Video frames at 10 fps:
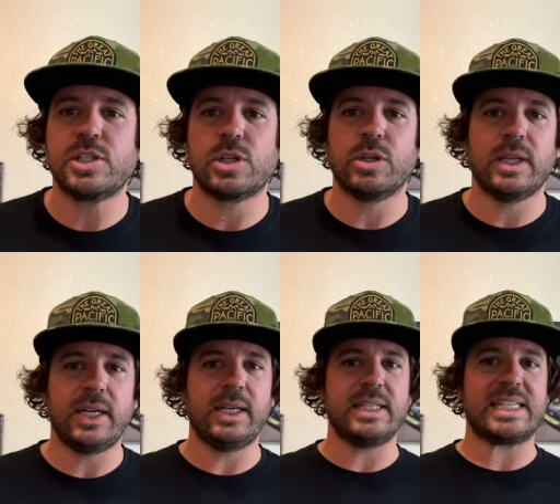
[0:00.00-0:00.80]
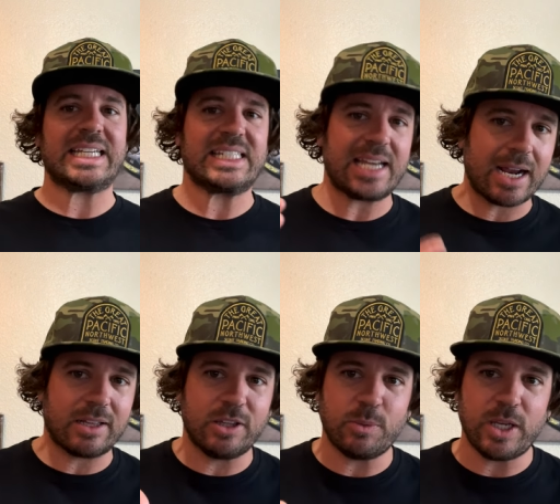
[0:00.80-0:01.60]
sure that it is
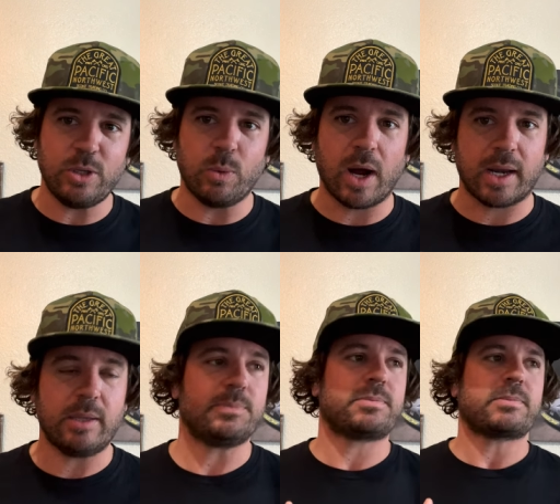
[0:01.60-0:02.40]
exactly the way you want it.